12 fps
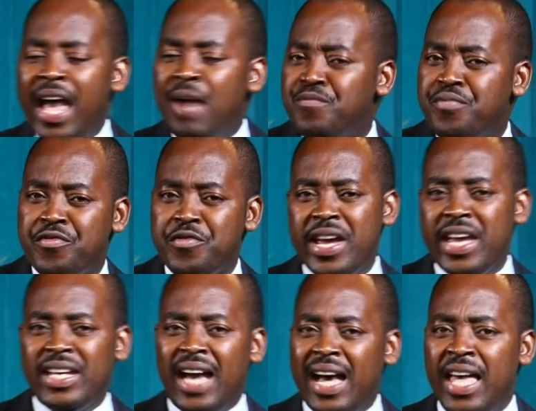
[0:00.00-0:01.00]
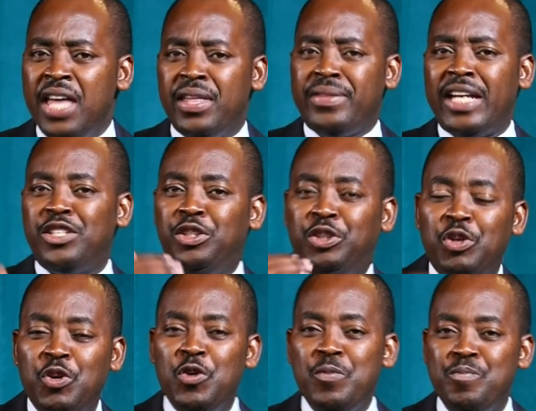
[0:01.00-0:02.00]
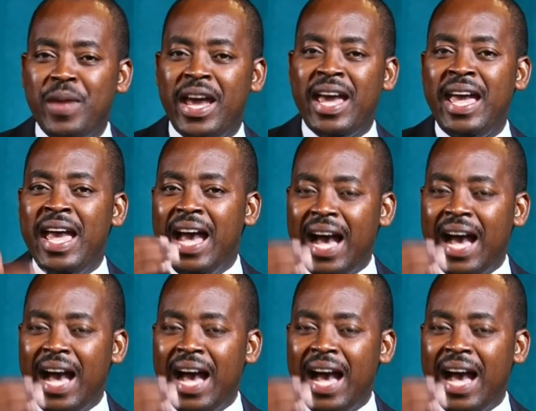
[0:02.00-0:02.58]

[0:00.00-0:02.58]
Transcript: I am praying that you may